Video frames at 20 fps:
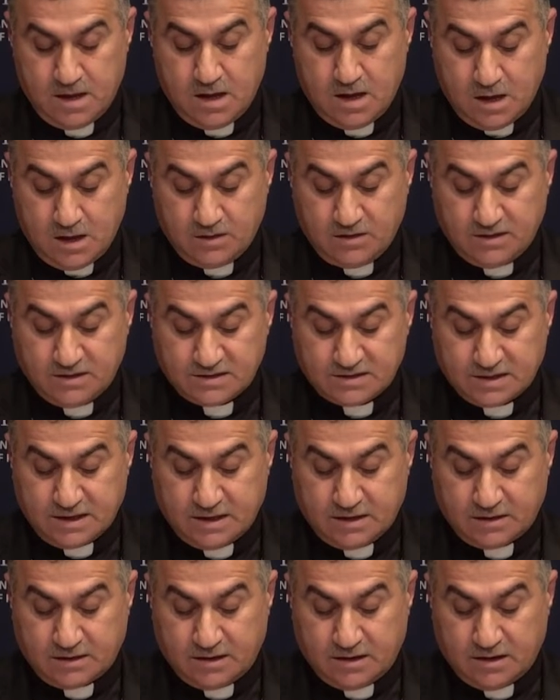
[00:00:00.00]
In this
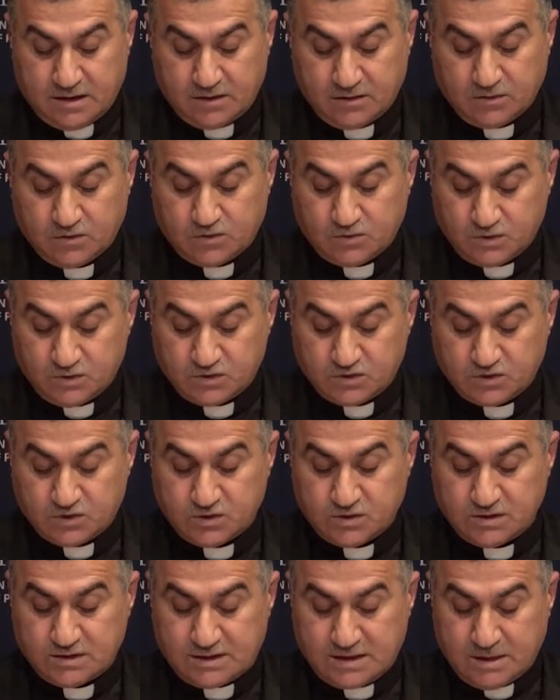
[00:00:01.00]
area,
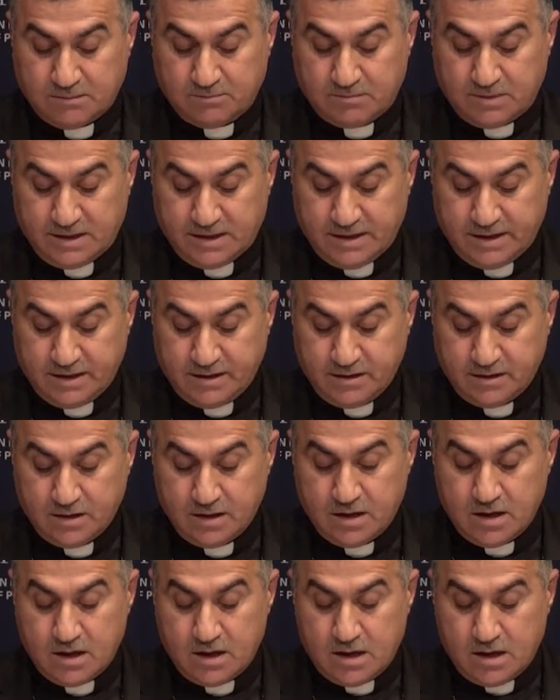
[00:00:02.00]
Christians can play
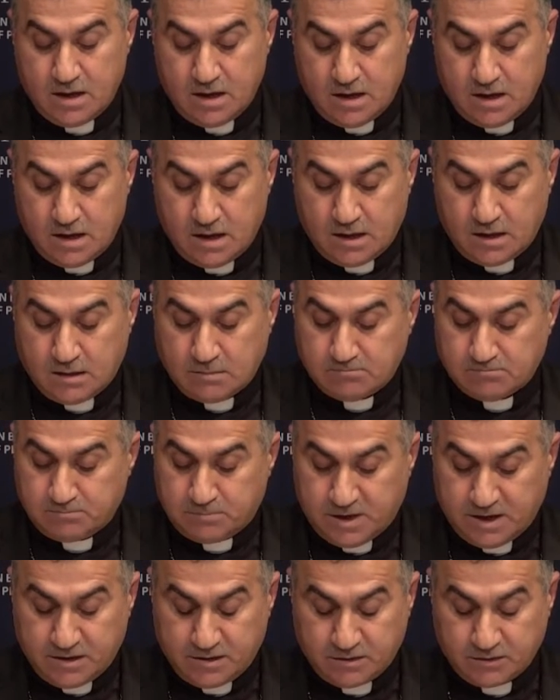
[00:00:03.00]
a
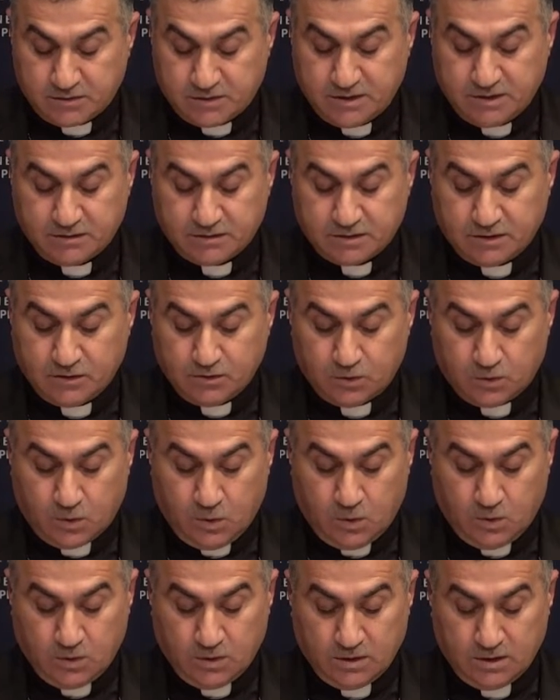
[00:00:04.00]
pioneering
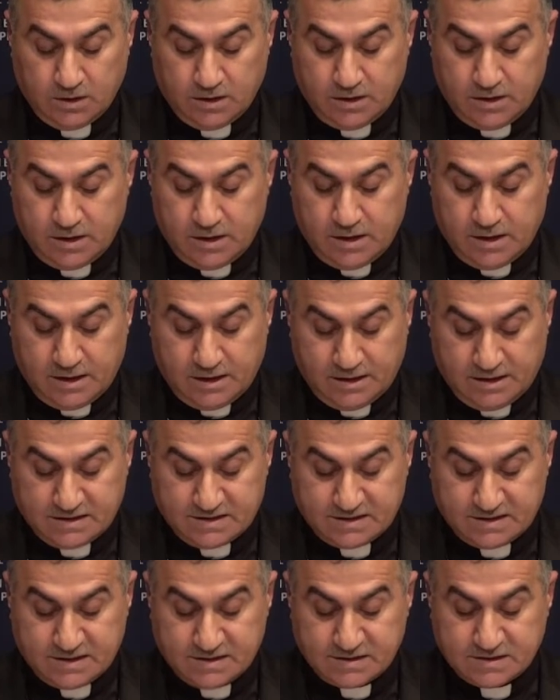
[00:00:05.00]
role in
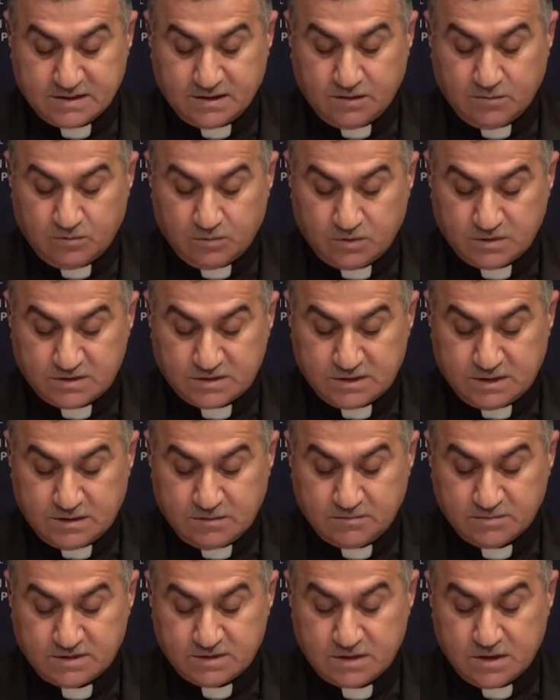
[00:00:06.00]
assisting
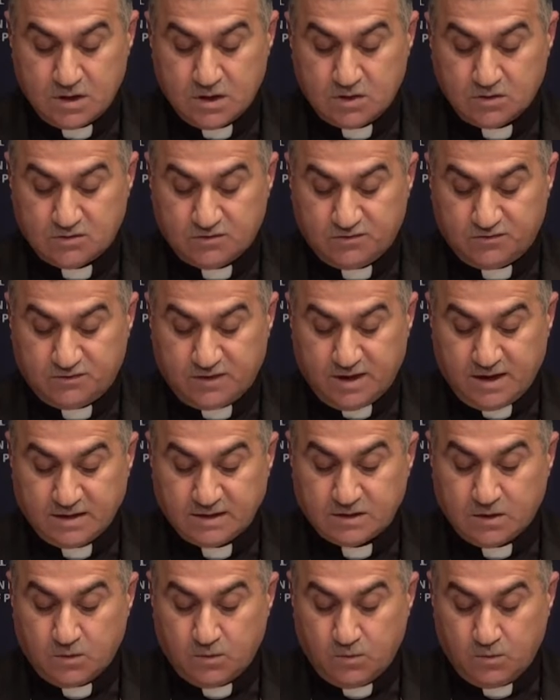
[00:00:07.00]
Muslims to
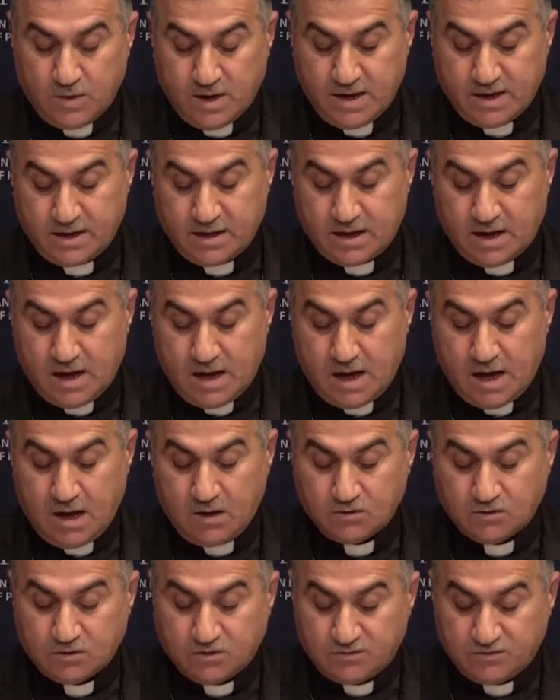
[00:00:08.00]
find a way
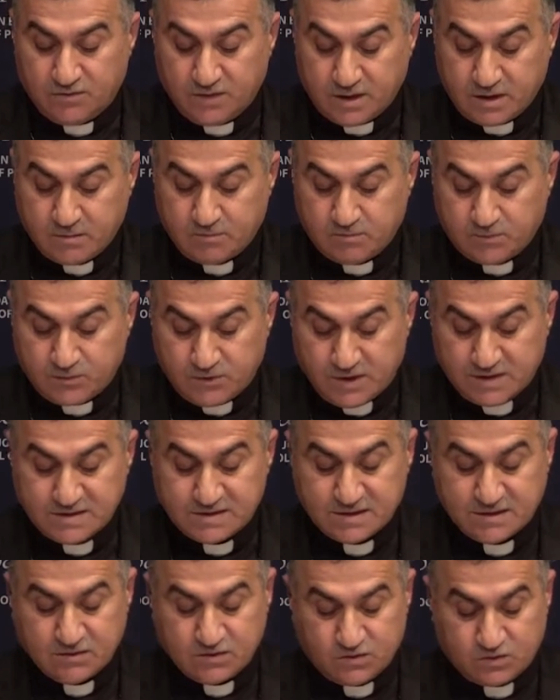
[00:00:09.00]
out of their
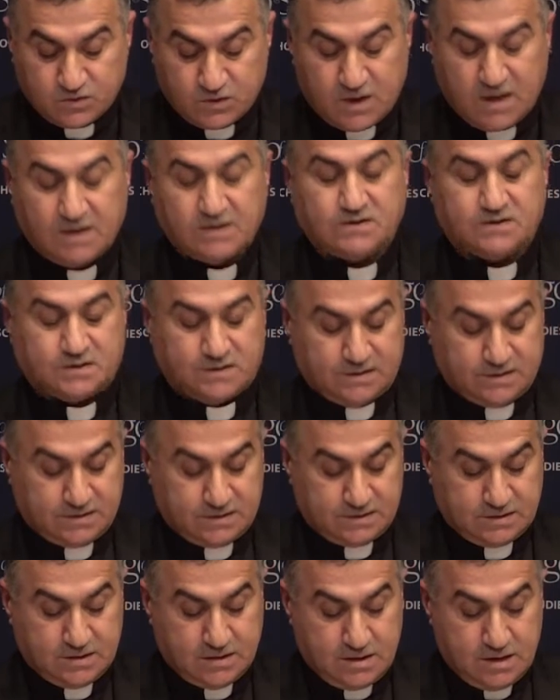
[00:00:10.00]
present
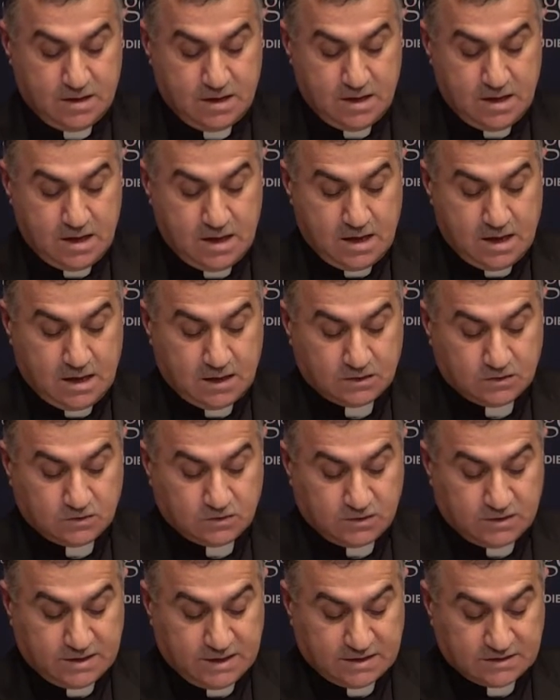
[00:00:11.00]
crisis and to
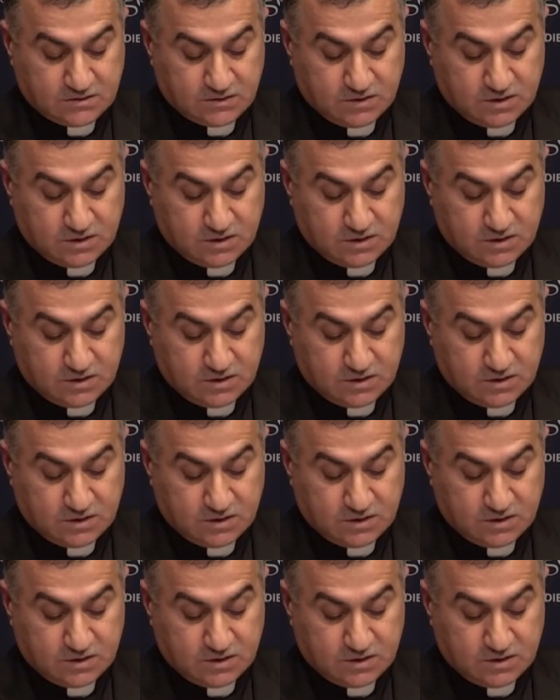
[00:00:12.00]
get